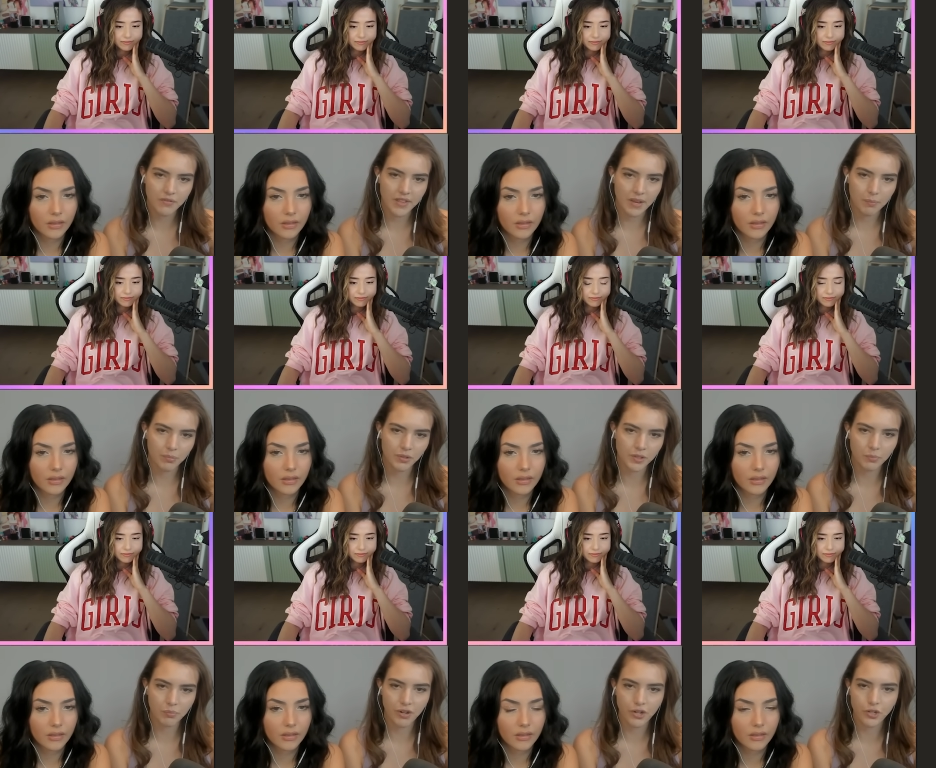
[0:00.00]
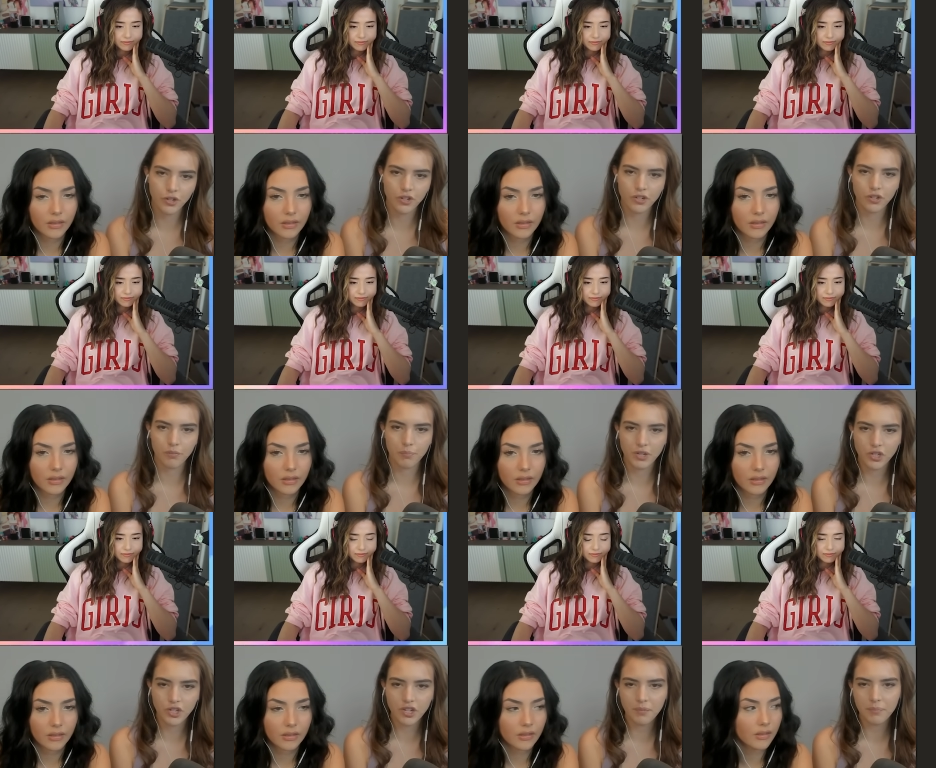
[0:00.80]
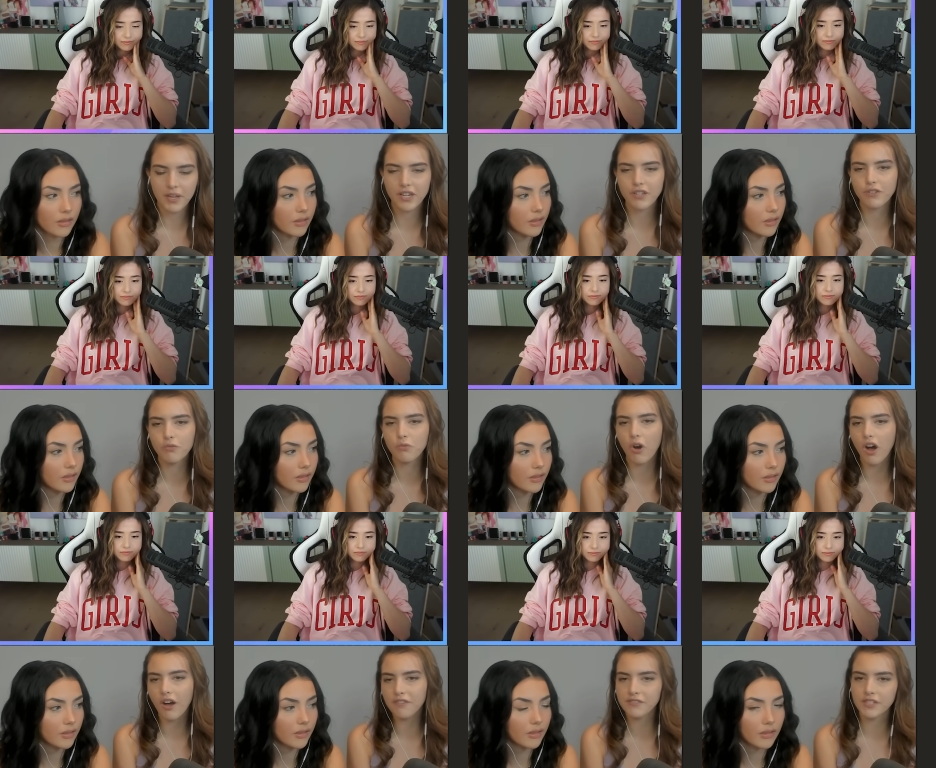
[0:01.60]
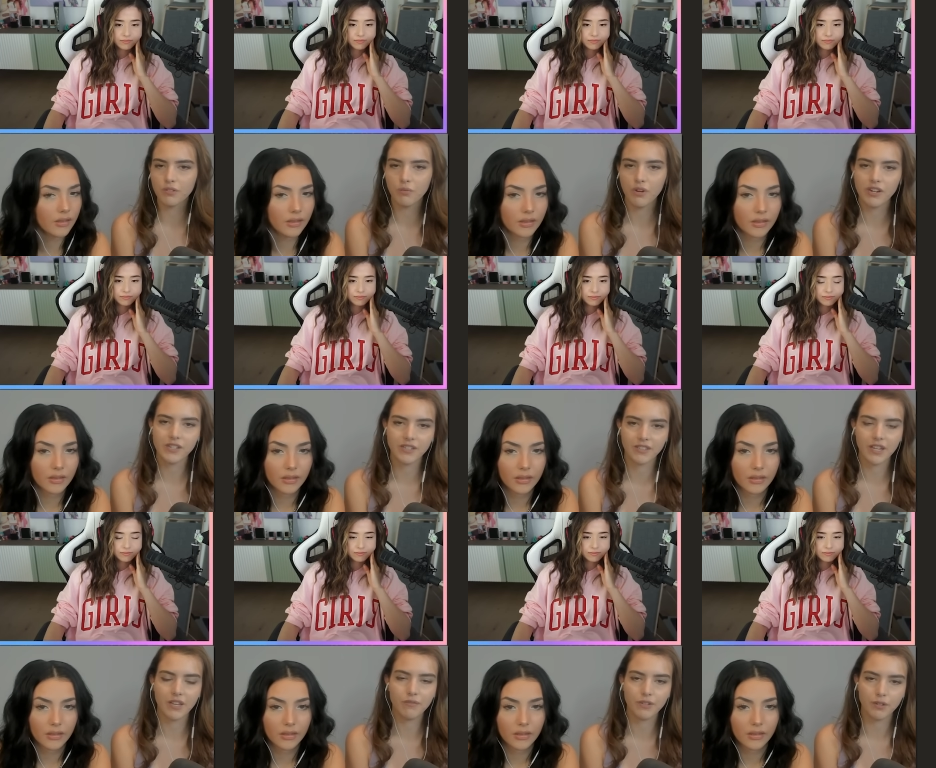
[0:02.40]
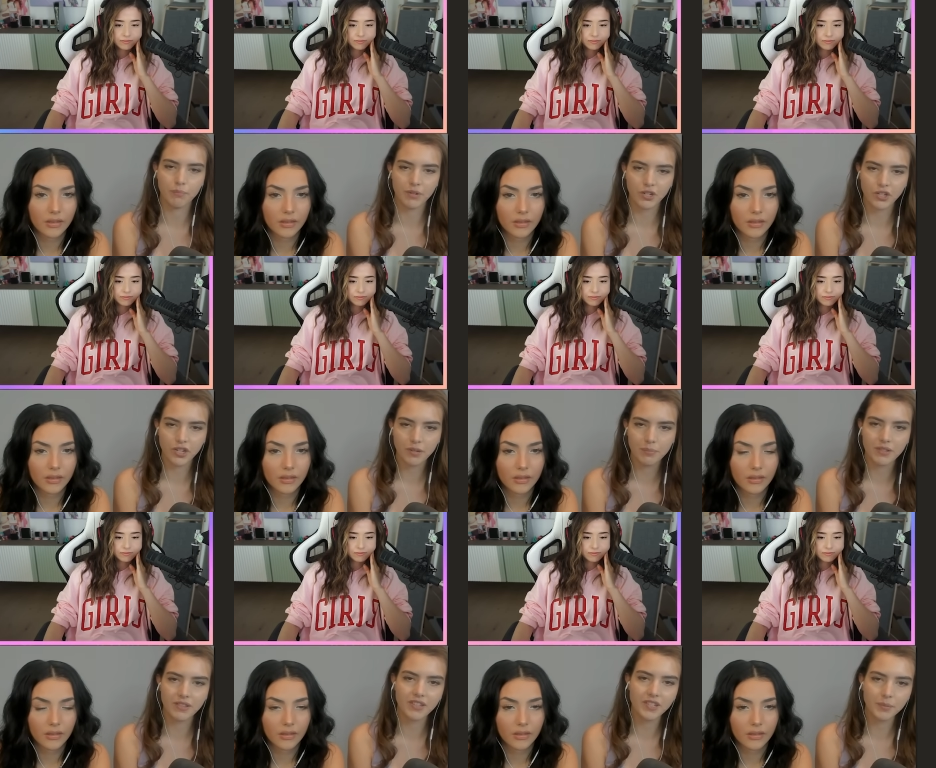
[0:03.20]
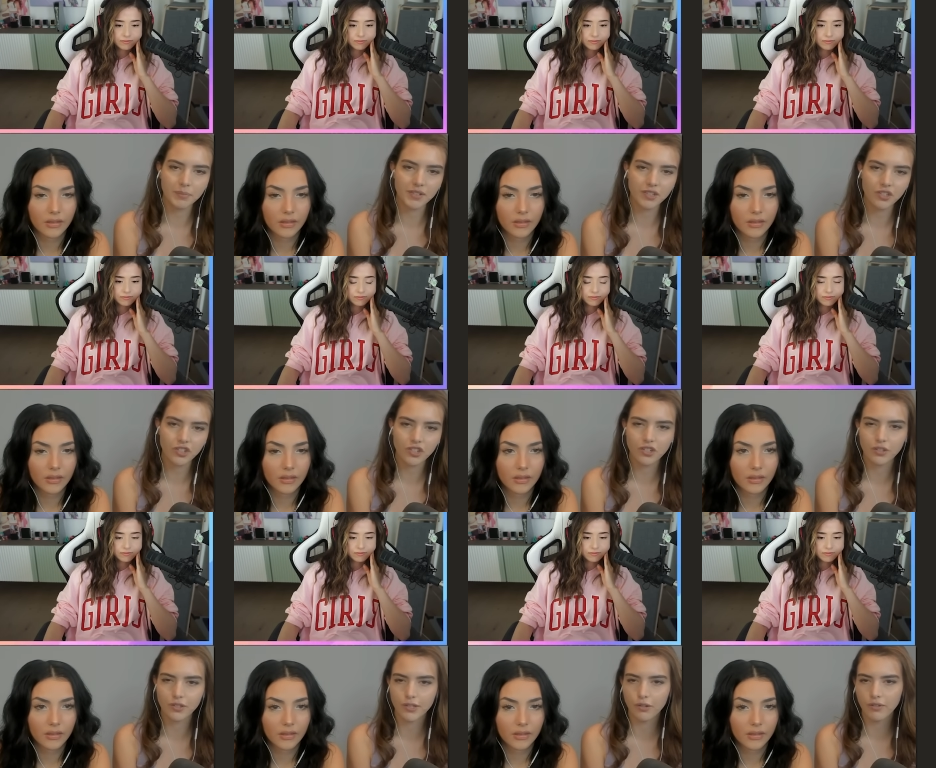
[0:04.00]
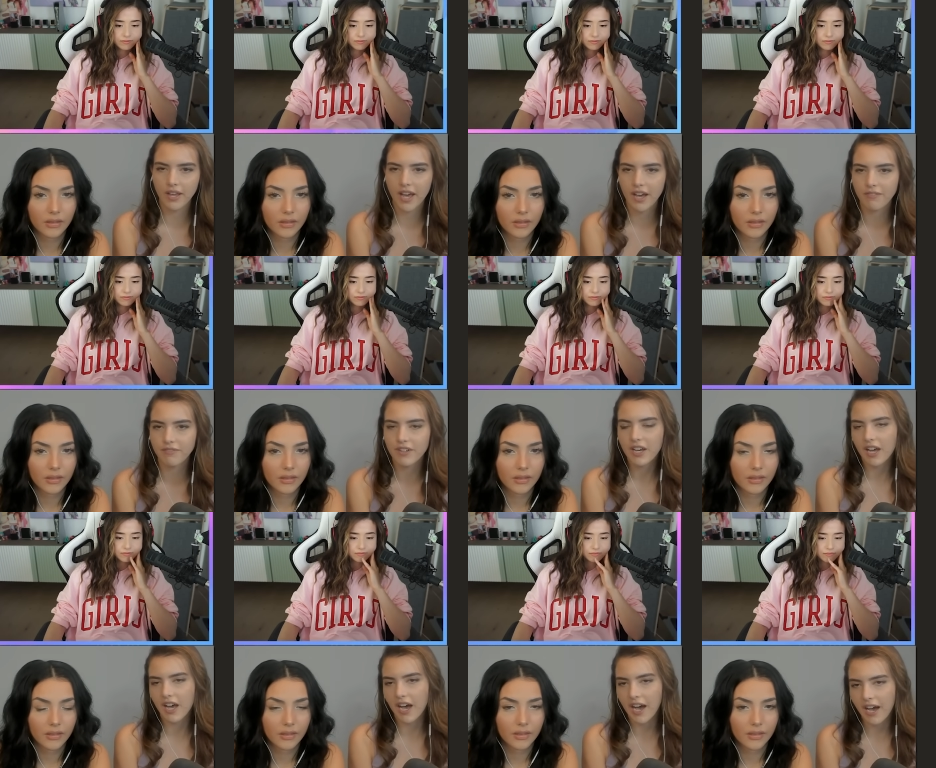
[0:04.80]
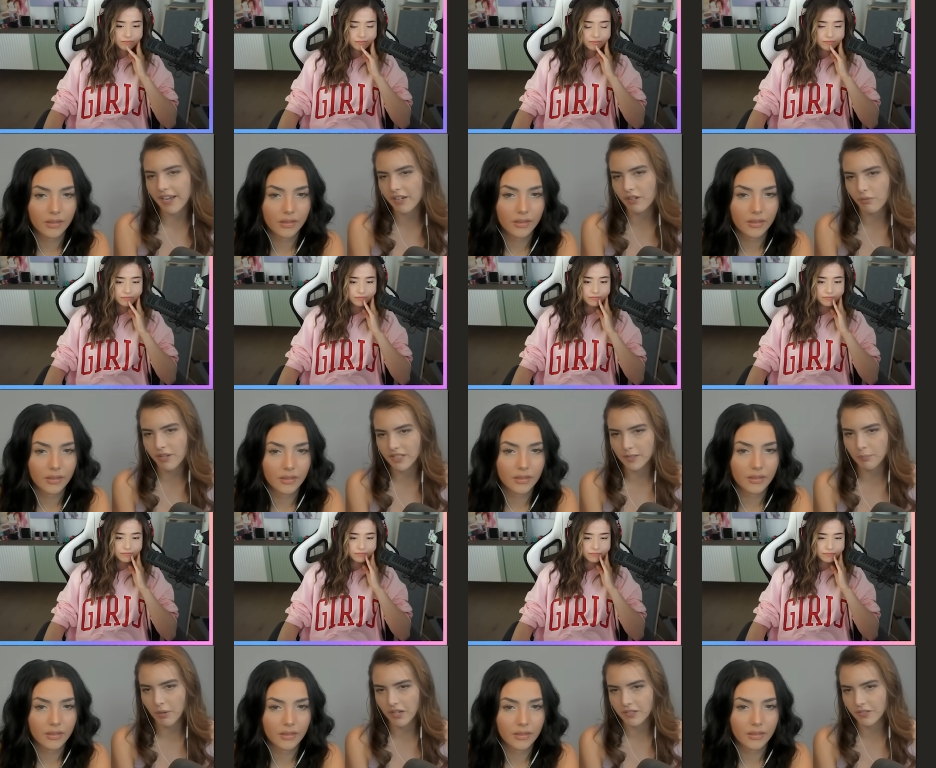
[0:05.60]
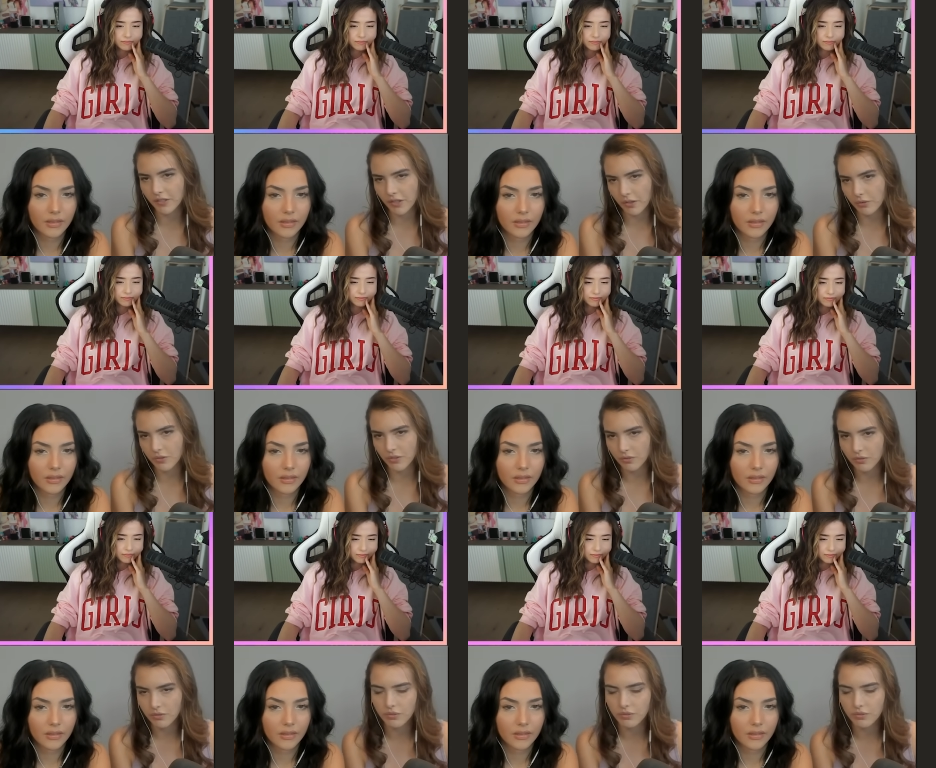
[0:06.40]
Speaker 1: that puts pressure on your bishop, and you mm-hmm. often mm-hmm. want to save your bishop. In this position, you don't have a hideaway spot to go to.